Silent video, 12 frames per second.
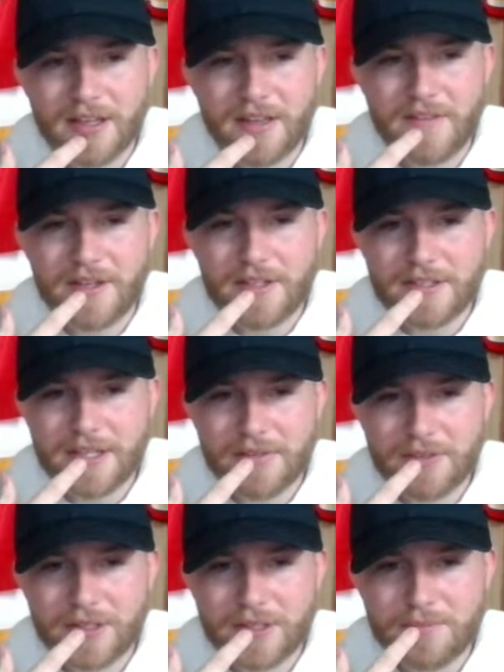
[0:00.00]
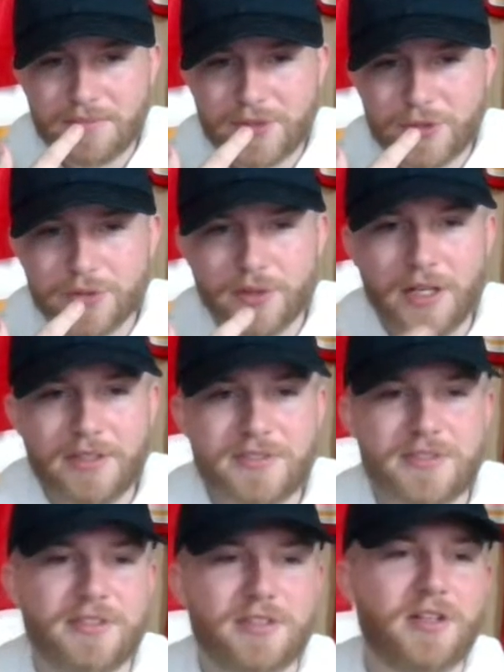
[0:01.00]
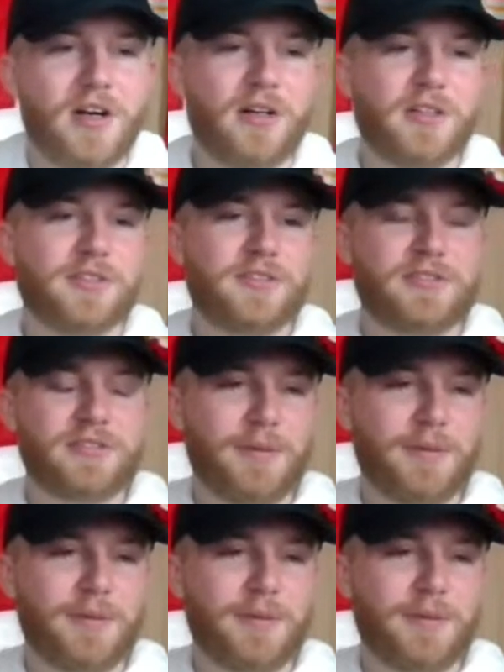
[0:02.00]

and then he gave up 2 runs to the Cards.